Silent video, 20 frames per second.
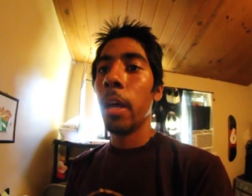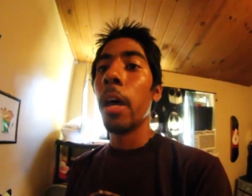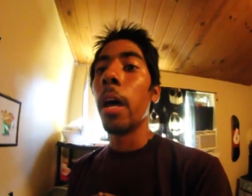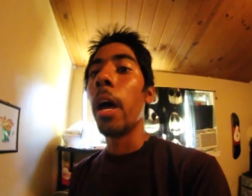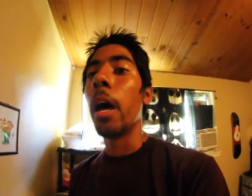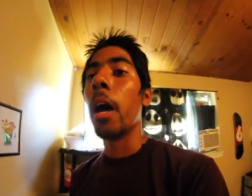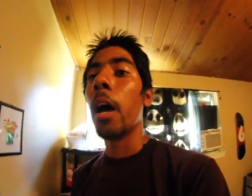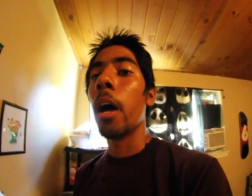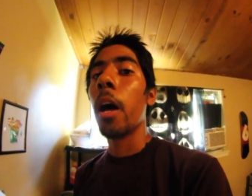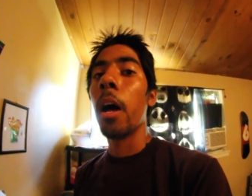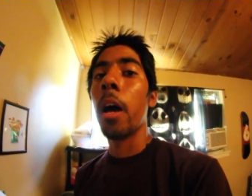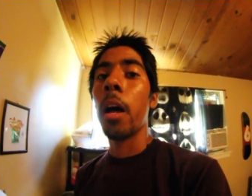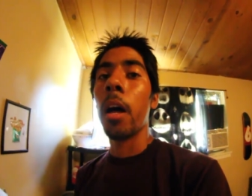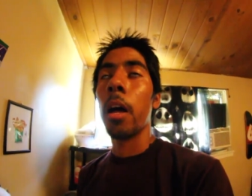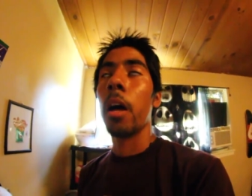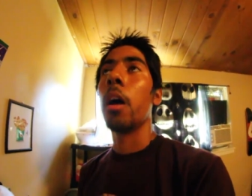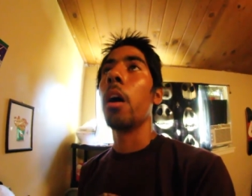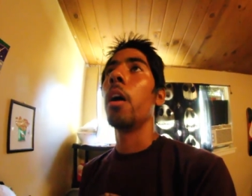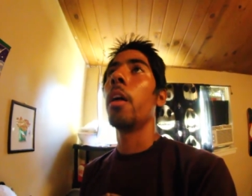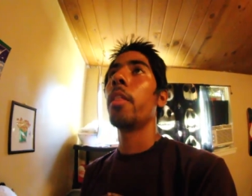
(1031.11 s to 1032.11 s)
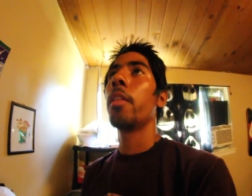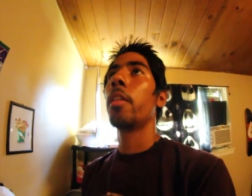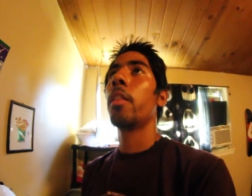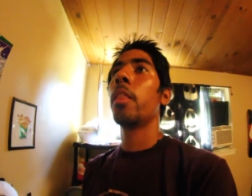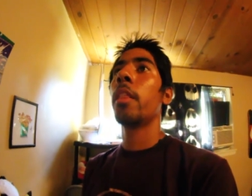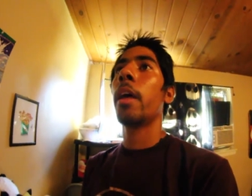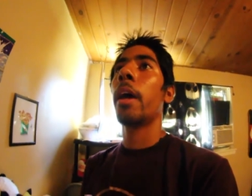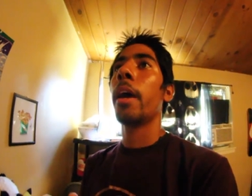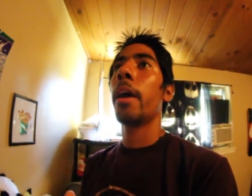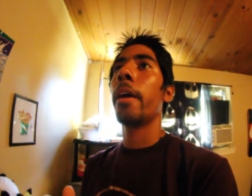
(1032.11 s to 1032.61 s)
Other
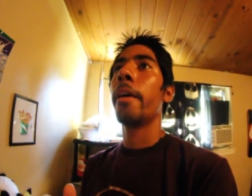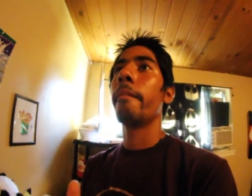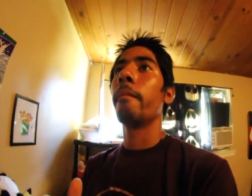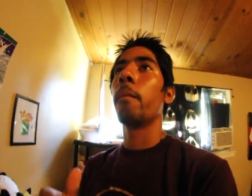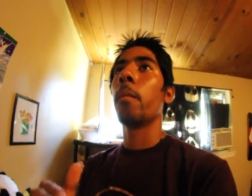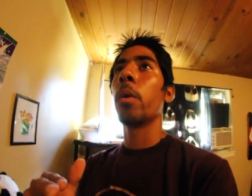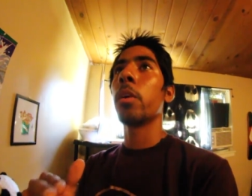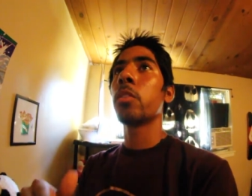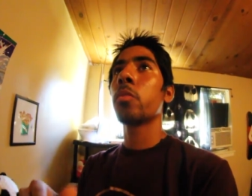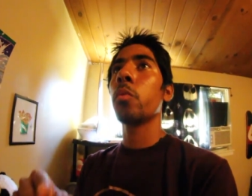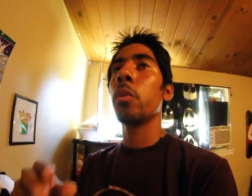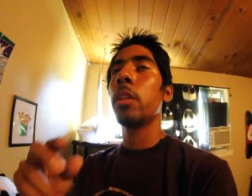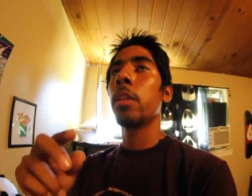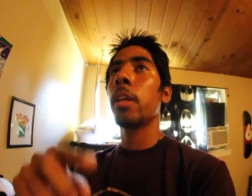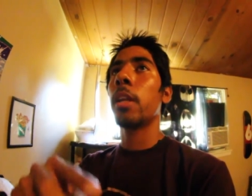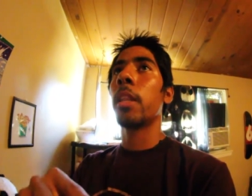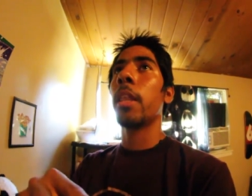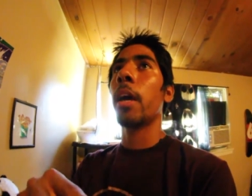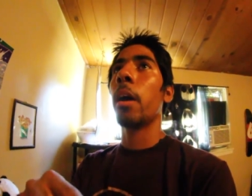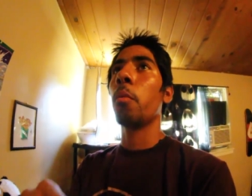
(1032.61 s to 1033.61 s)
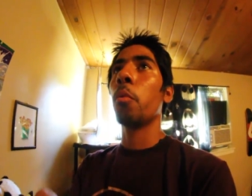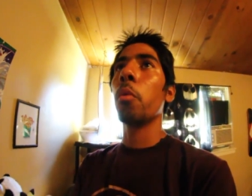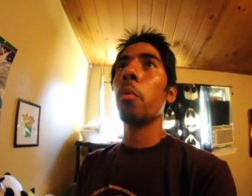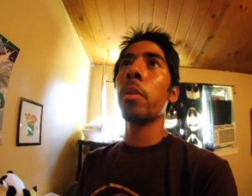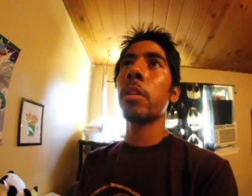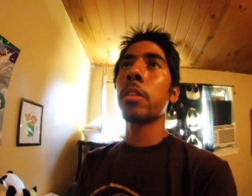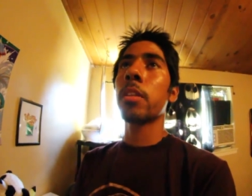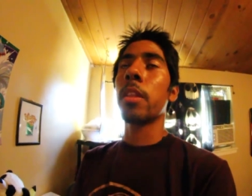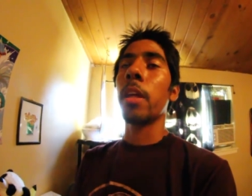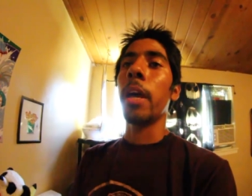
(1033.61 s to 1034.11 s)
than that, once we did that, we
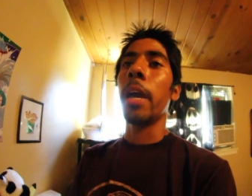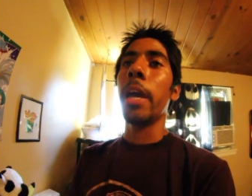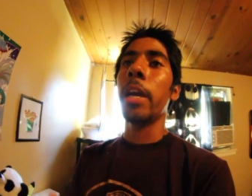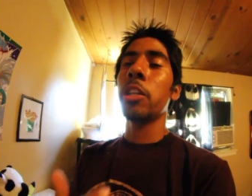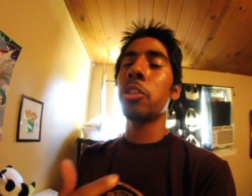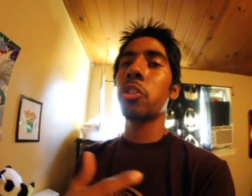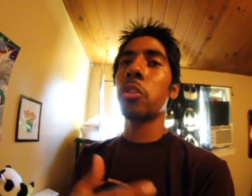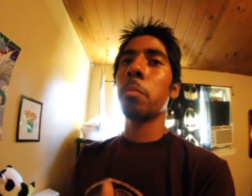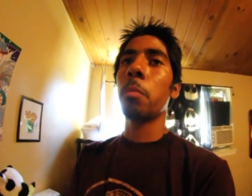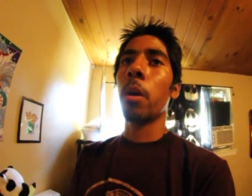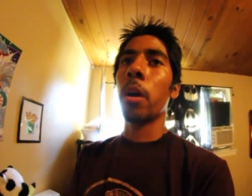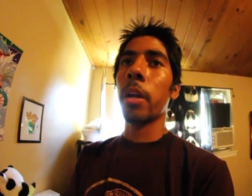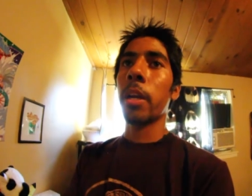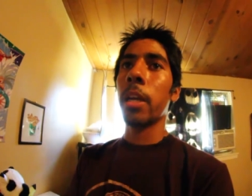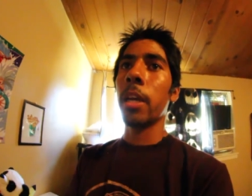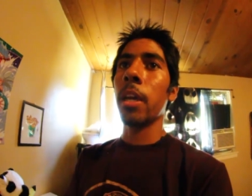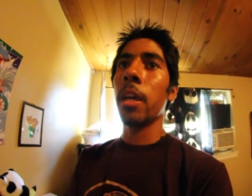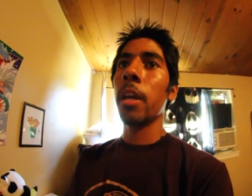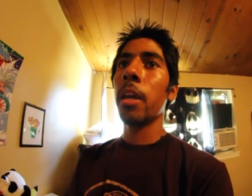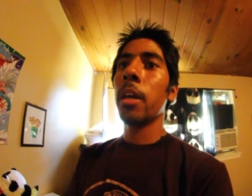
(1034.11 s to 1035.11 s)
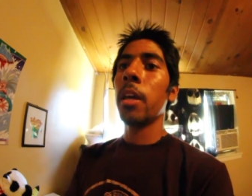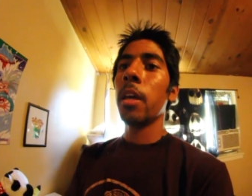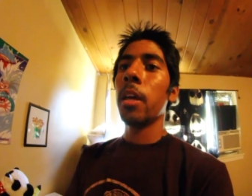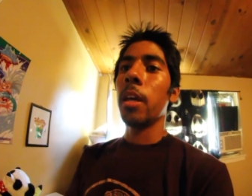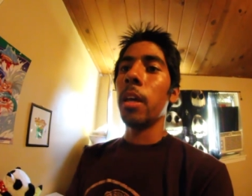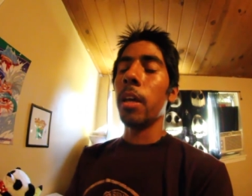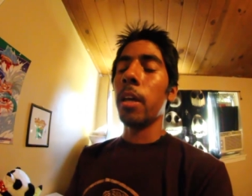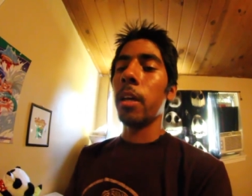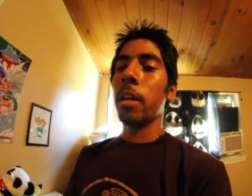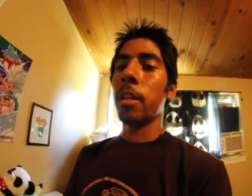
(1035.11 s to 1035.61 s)
went to the Asian market
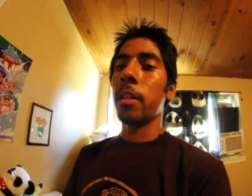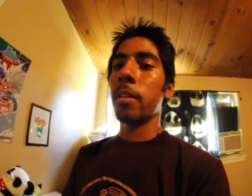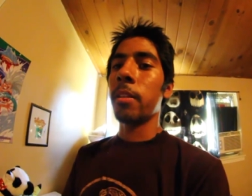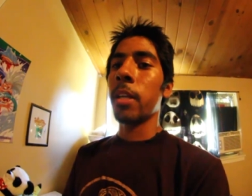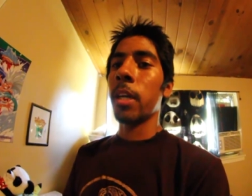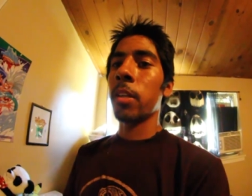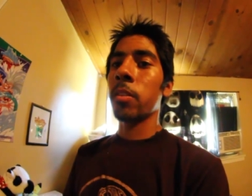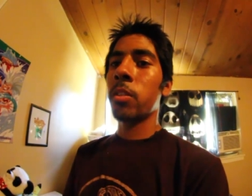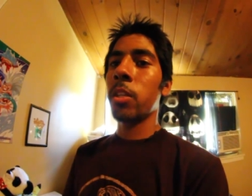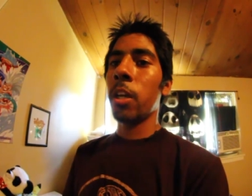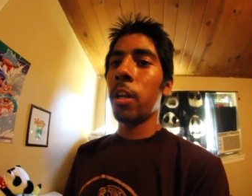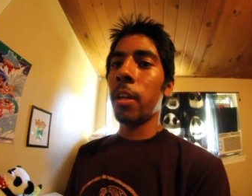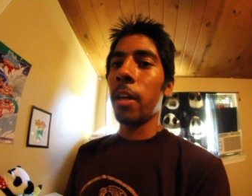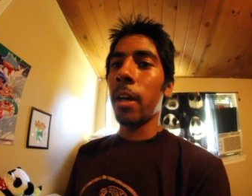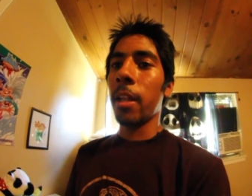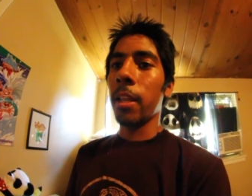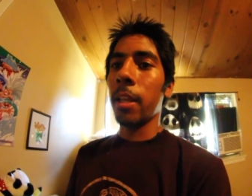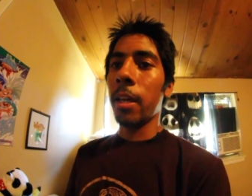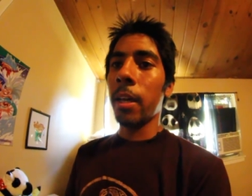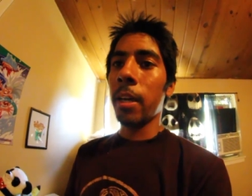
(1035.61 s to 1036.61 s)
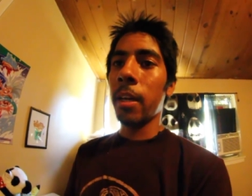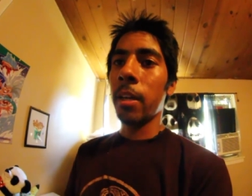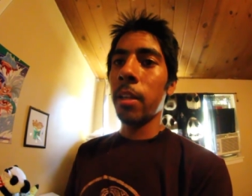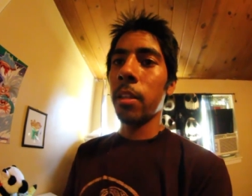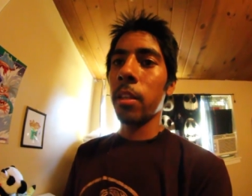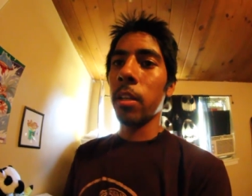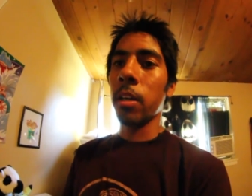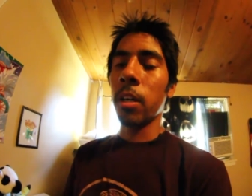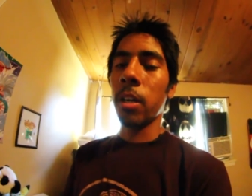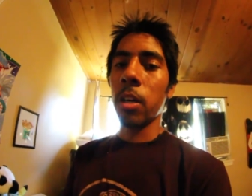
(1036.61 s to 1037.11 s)
in downtown LA,
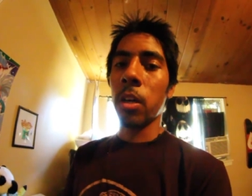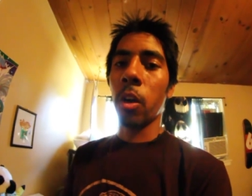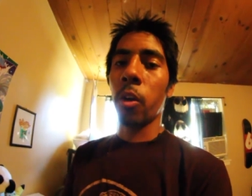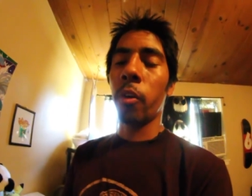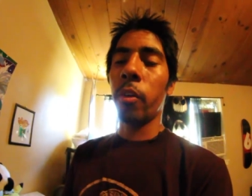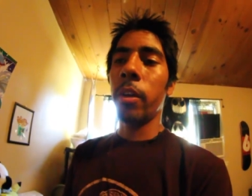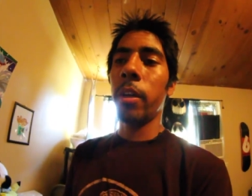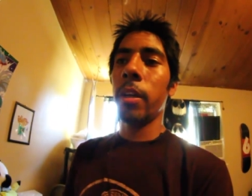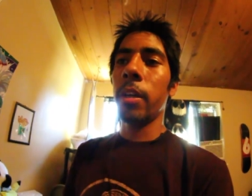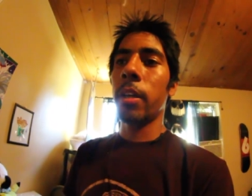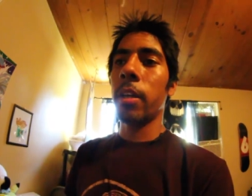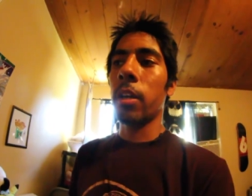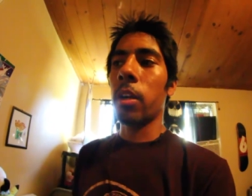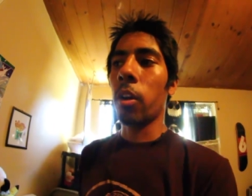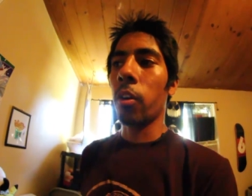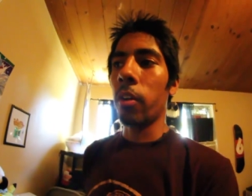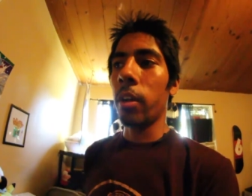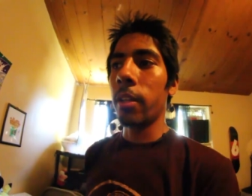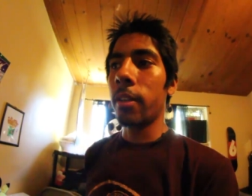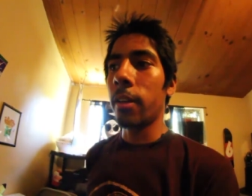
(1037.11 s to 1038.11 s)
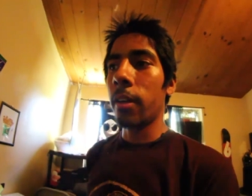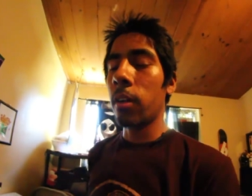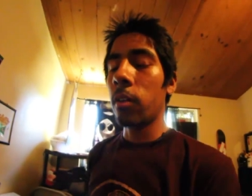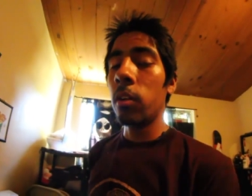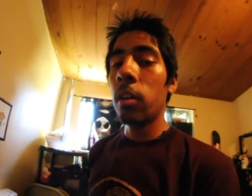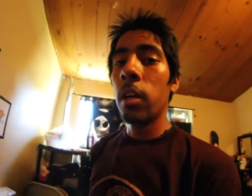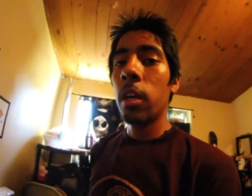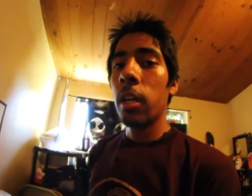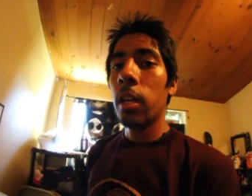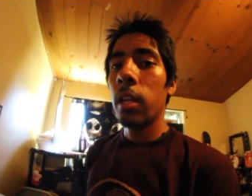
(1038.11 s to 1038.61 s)
the Koreatown.